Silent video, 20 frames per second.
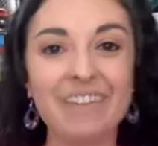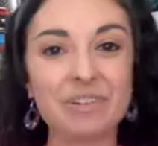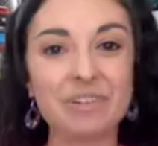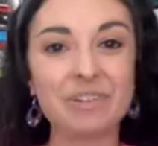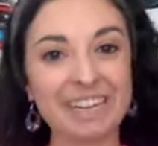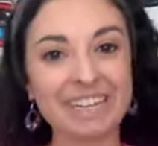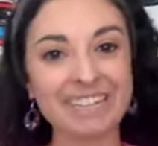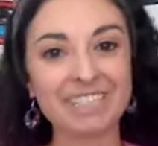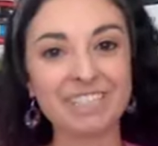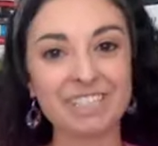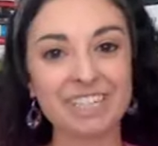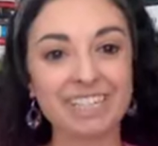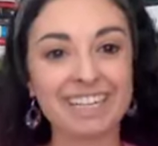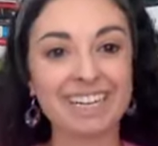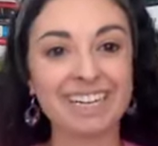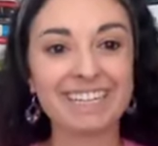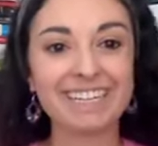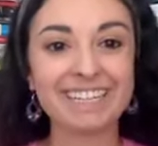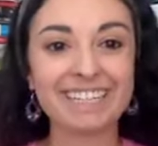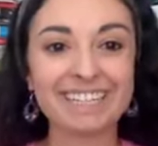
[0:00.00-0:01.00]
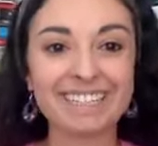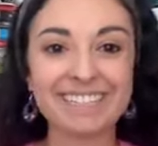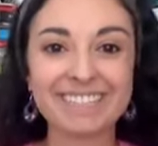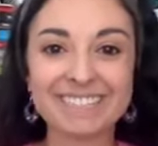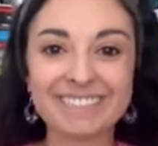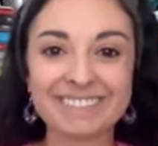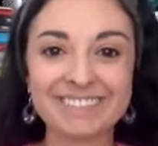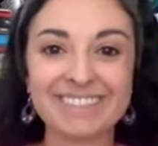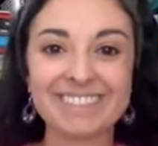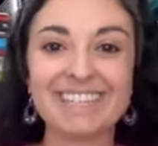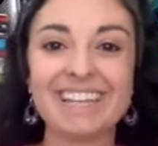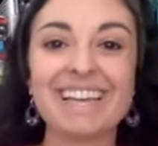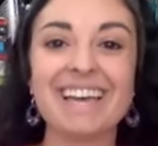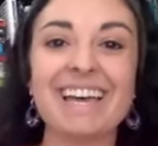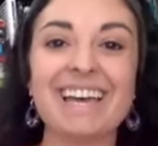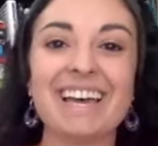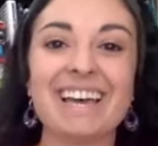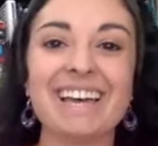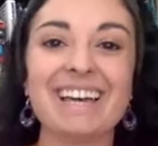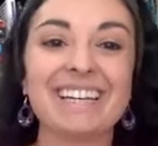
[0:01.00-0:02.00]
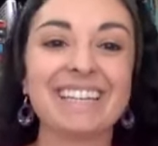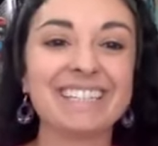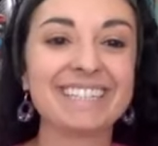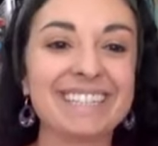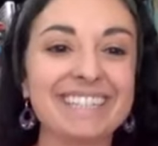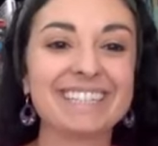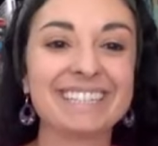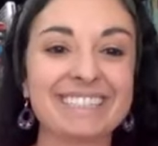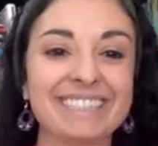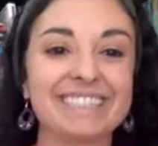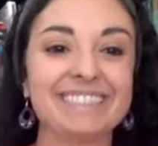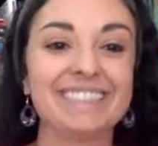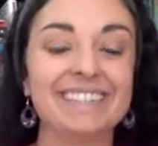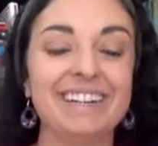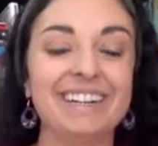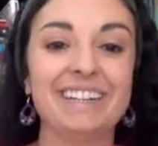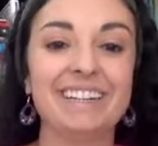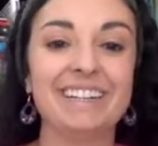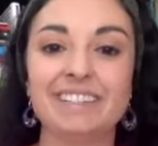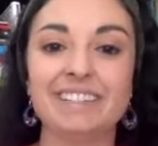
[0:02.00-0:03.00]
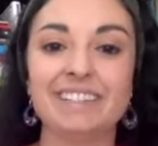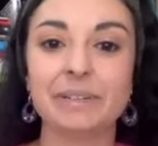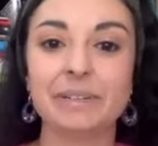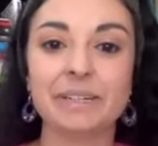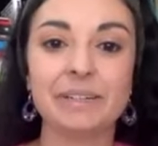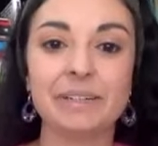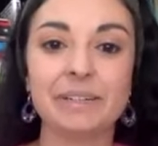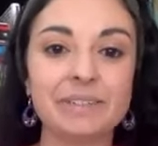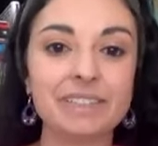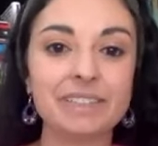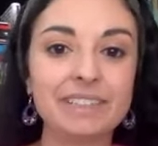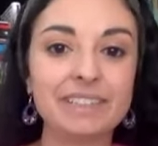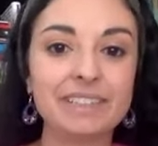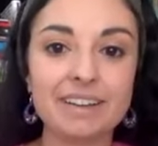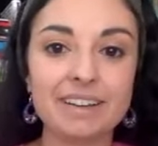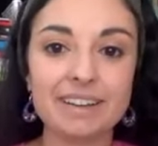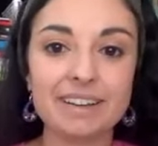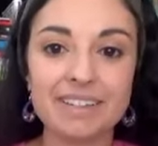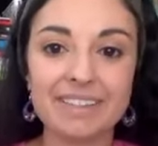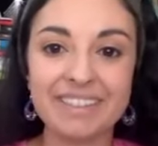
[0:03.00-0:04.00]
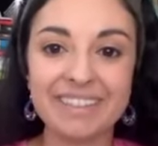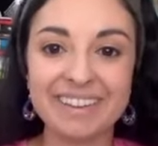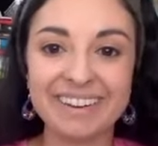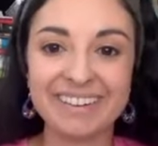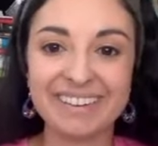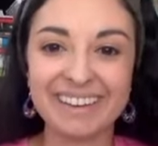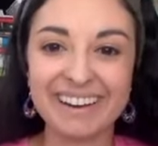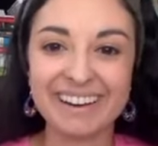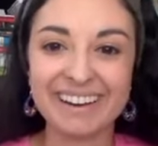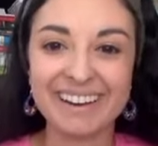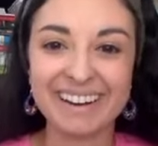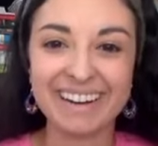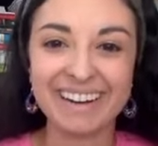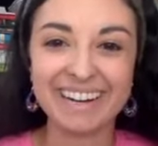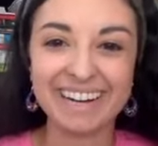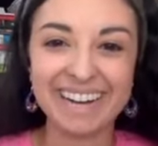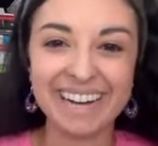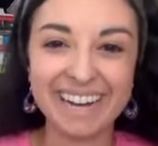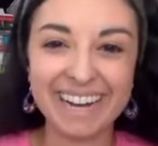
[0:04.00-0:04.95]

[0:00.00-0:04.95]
everybody, Gina here. Uh, are we going? There we are.